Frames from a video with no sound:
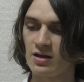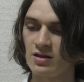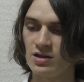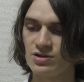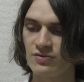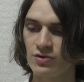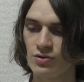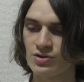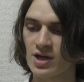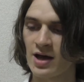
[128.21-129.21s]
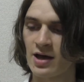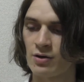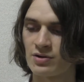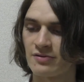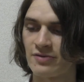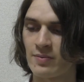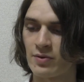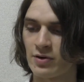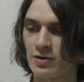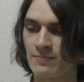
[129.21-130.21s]
The interviews are held in
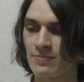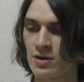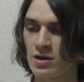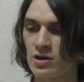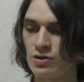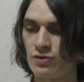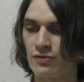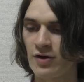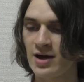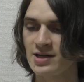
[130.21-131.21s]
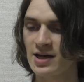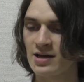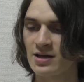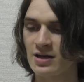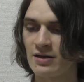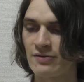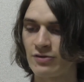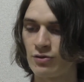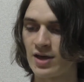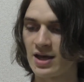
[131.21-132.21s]
February. You find out if
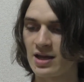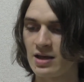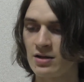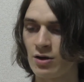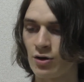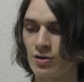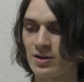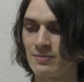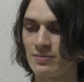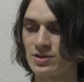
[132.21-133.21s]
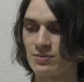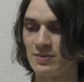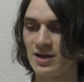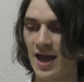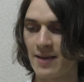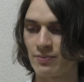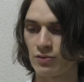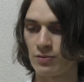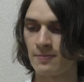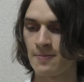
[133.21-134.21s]
you get in early to mid-April.